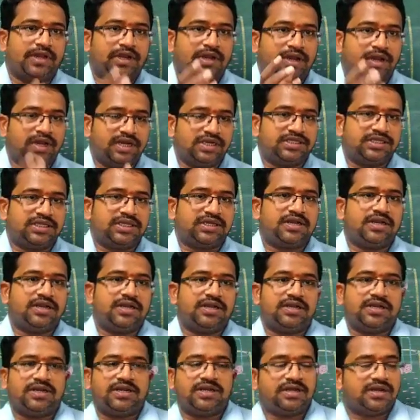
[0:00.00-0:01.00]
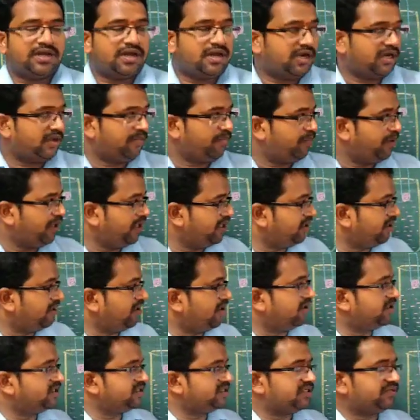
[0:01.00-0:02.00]
Learn the content and apply the
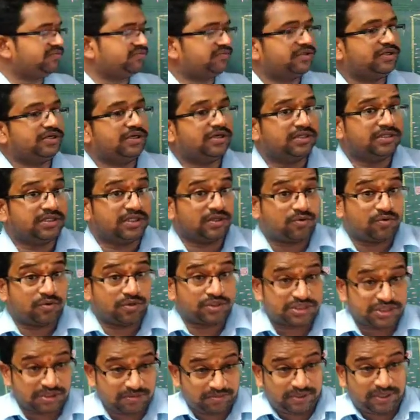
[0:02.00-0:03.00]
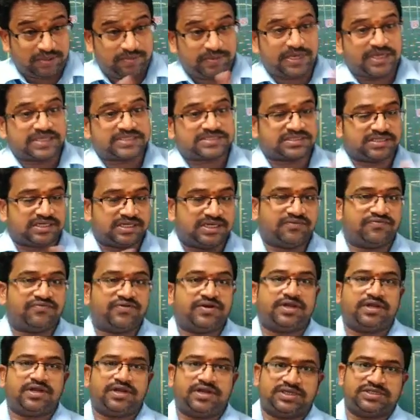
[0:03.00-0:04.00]
concept. The question may be asked in
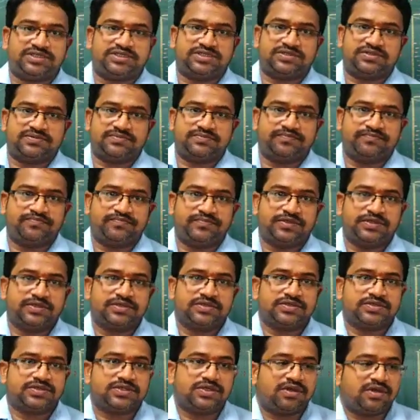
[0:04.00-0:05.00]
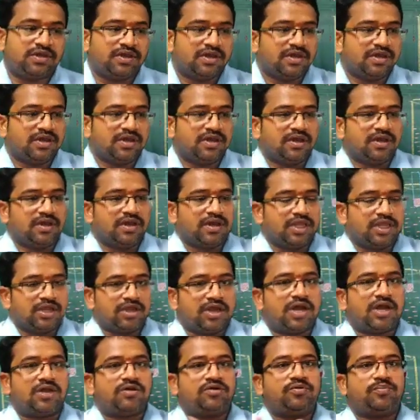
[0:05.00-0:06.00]
different nature. So you
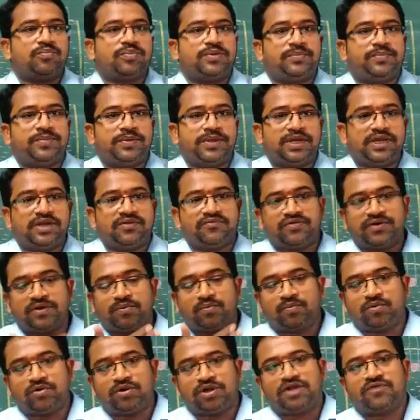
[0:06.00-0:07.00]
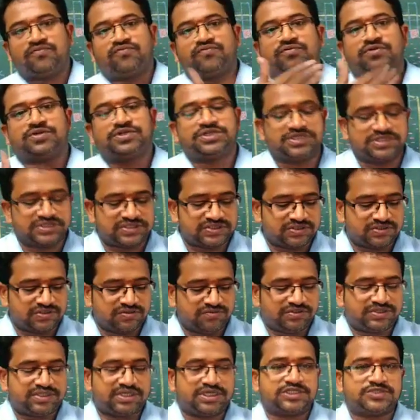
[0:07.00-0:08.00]
have to prepare different mode of
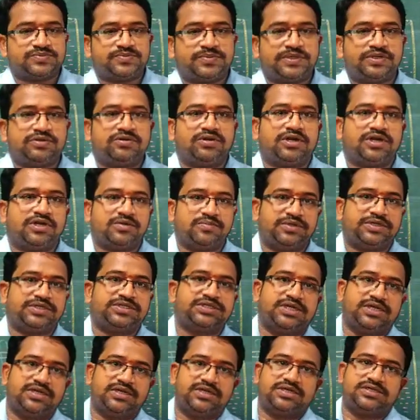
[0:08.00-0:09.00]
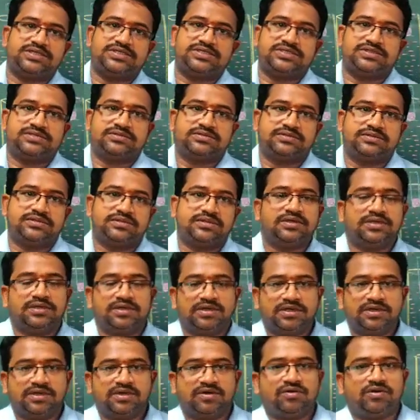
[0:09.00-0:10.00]
questions with respect to academic standards.
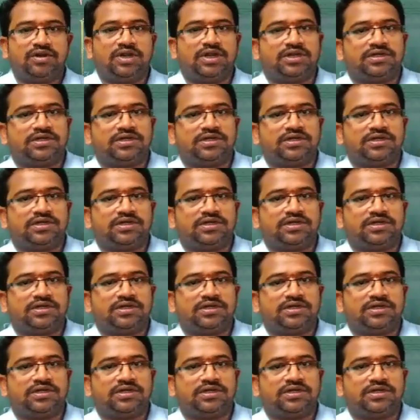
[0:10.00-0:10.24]
Good